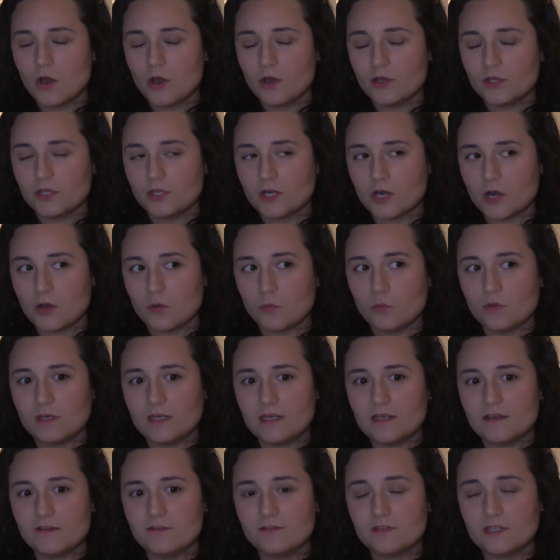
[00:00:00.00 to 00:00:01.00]
we
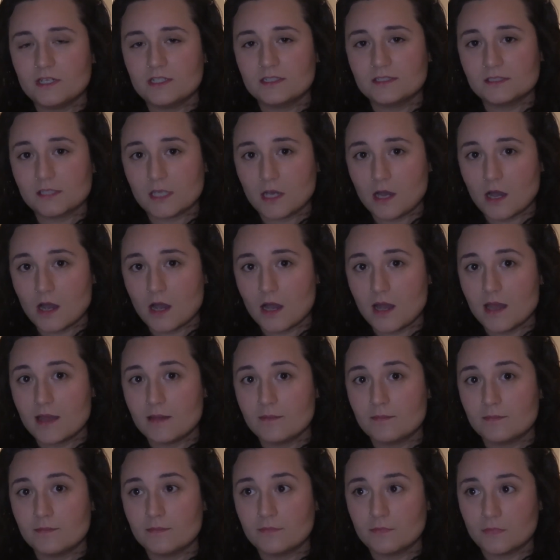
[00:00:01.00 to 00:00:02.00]
live in a
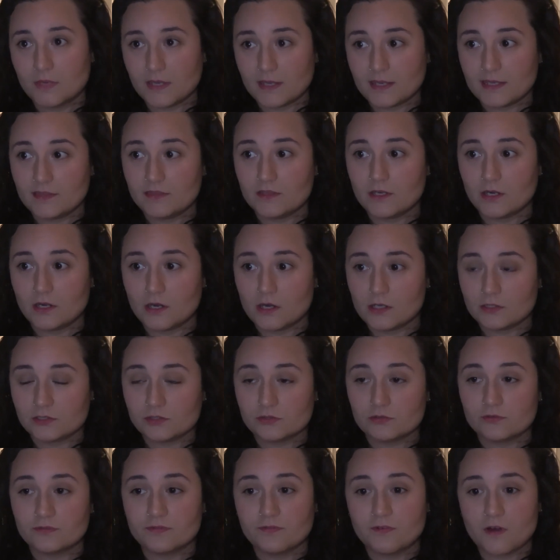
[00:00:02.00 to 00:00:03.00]
time in the last
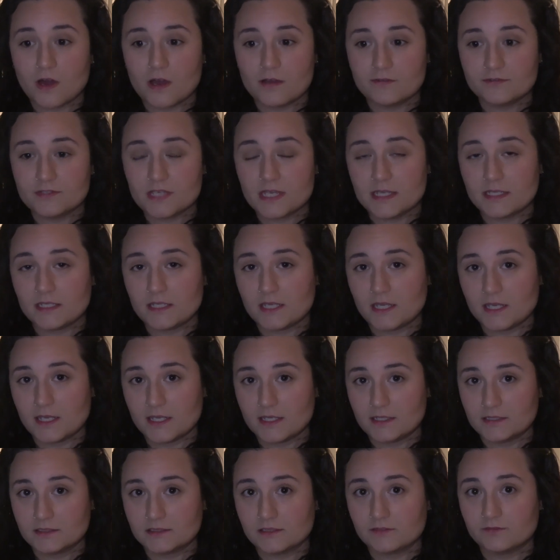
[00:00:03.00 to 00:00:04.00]
sort of 5-10
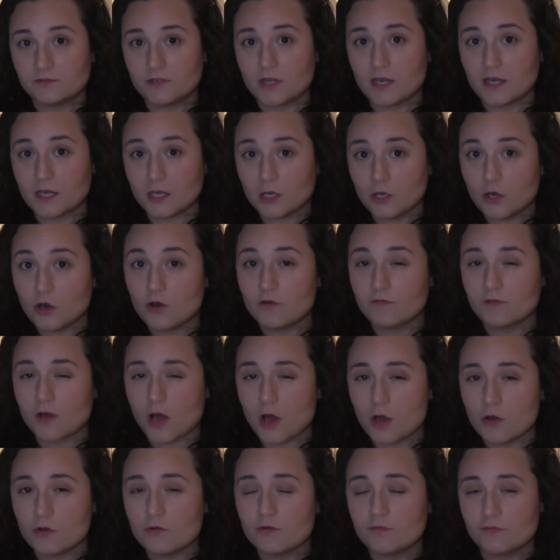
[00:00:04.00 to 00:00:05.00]
years of a lot of
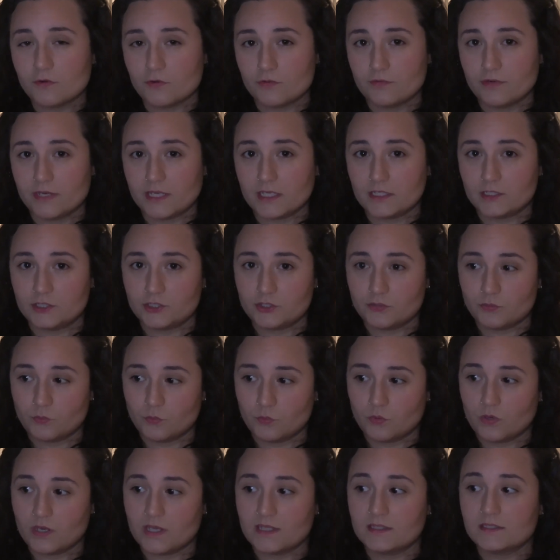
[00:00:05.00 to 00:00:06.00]
overreach
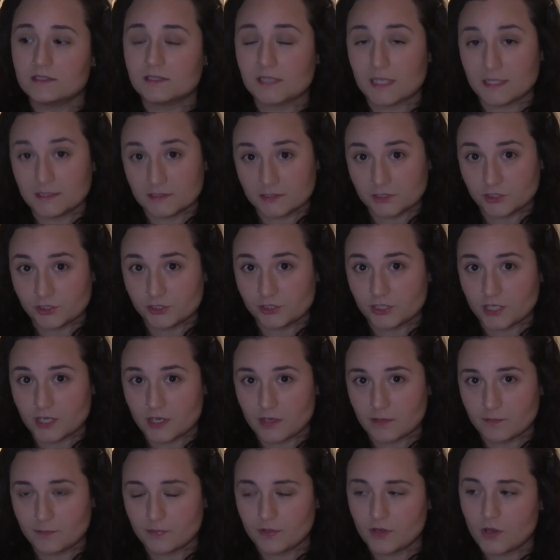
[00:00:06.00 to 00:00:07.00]
with
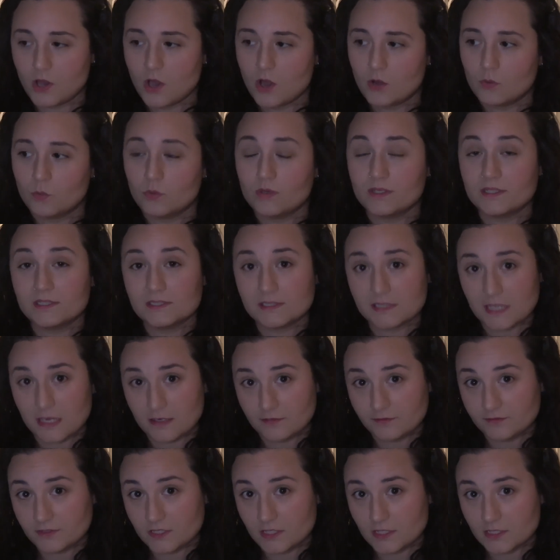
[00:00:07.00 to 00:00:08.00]
censorship, with
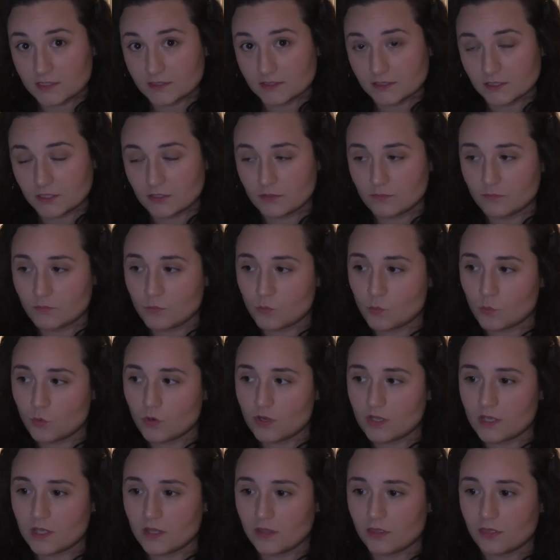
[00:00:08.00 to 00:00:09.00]
safetyism,
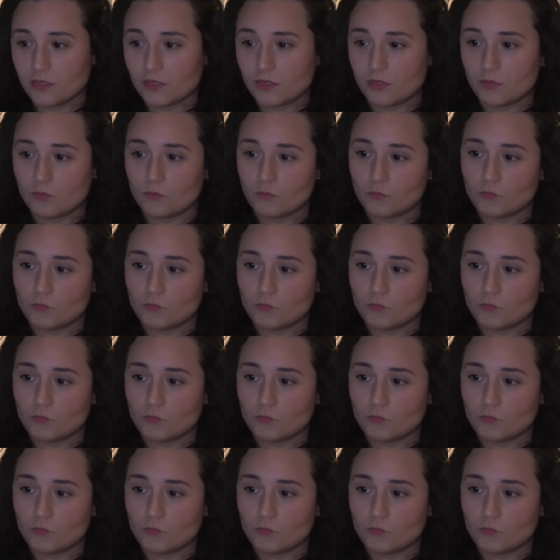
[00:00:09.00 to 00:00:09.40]
with,